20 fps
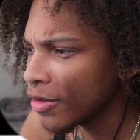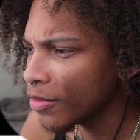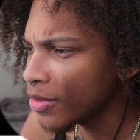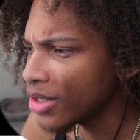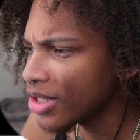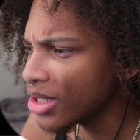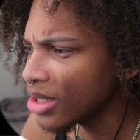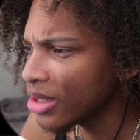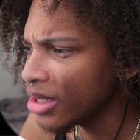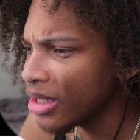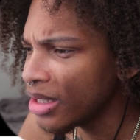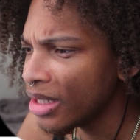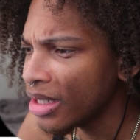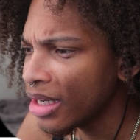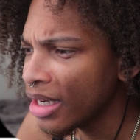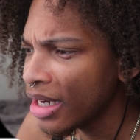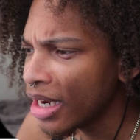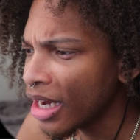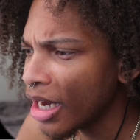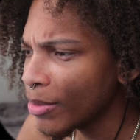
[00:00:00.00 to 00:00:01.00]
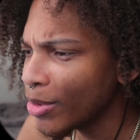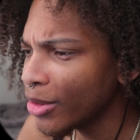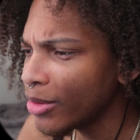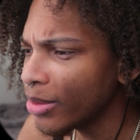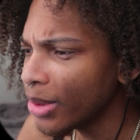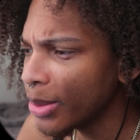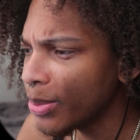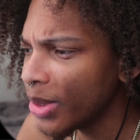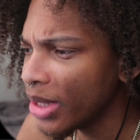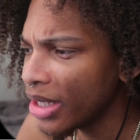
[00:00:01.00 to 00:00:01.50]
Originally, I built
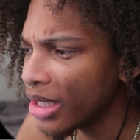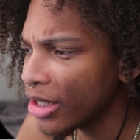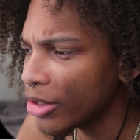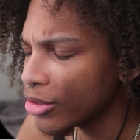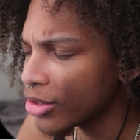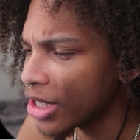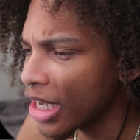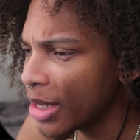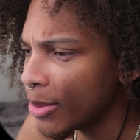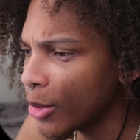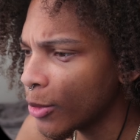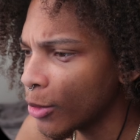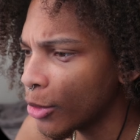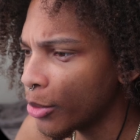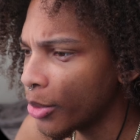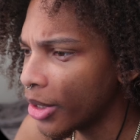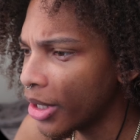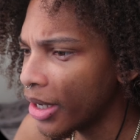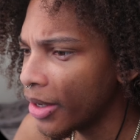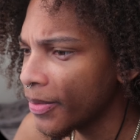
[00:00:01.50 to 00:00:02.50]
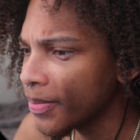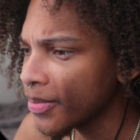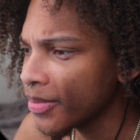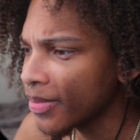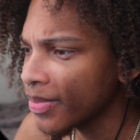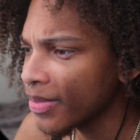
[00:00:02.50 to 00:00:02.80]
him to be an entertainment robot.